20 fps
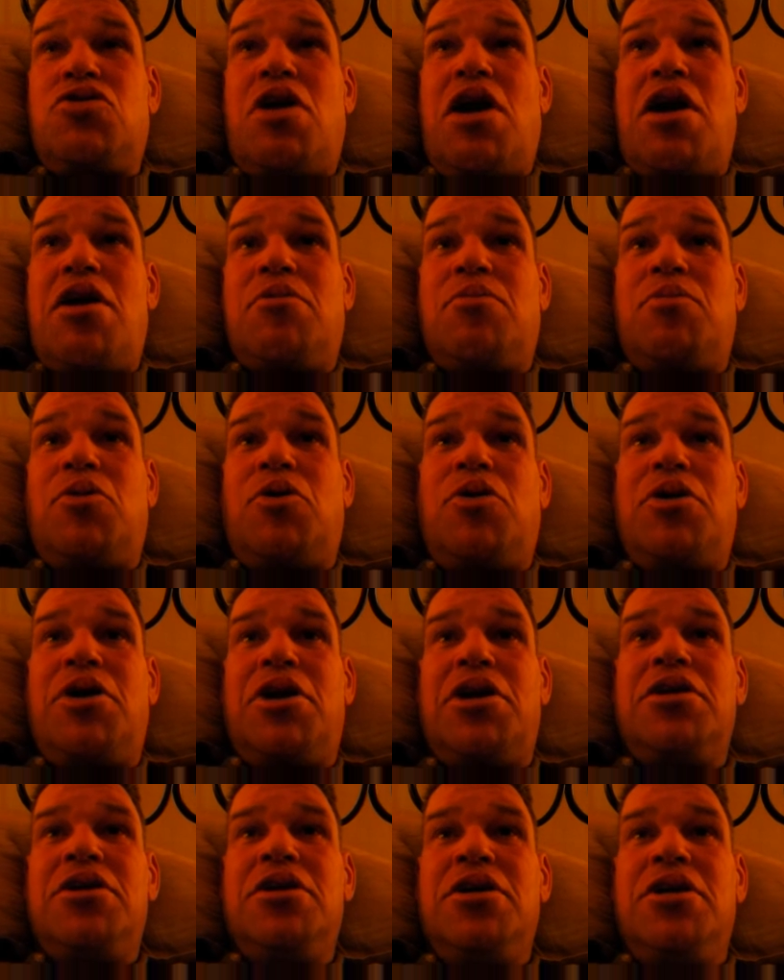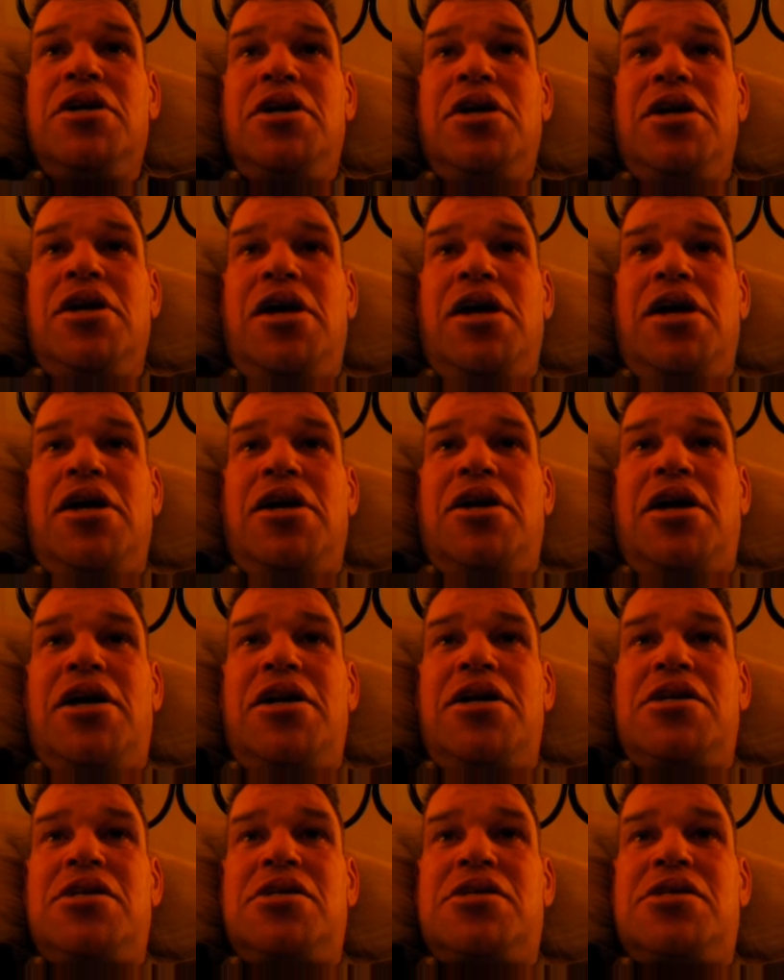in the morning, you know,
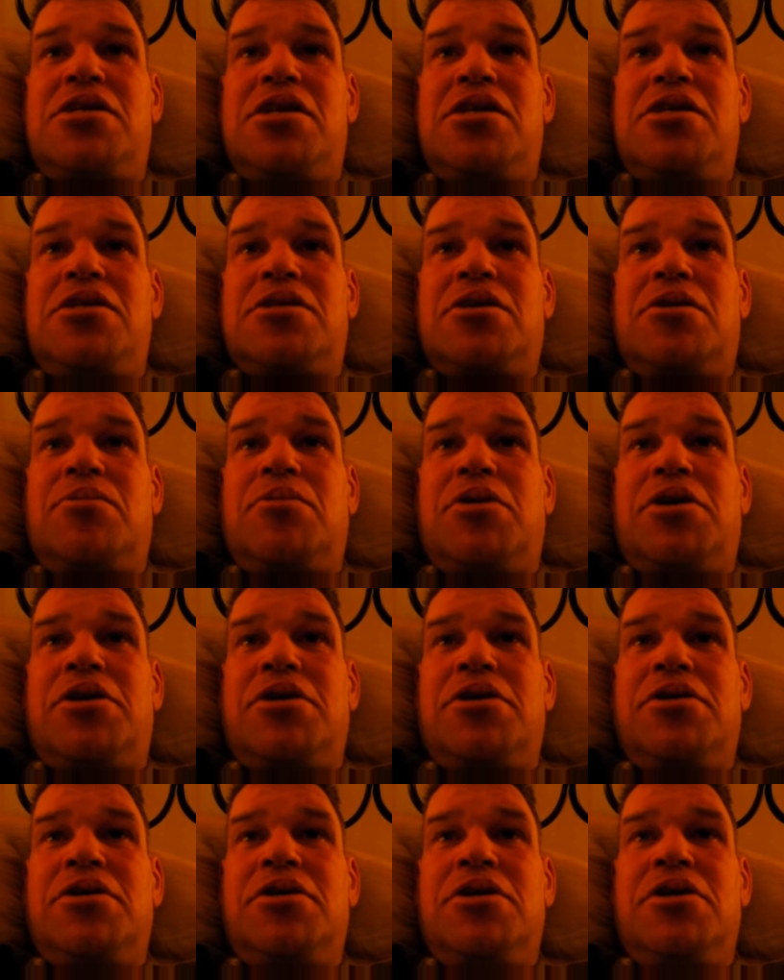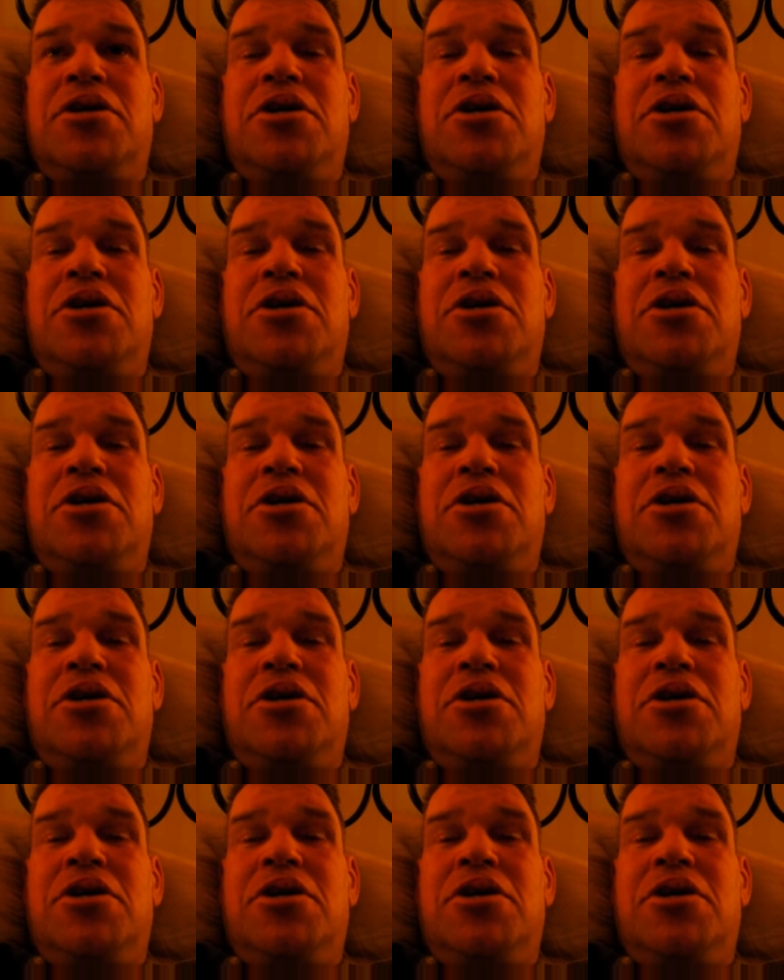I need to see someone.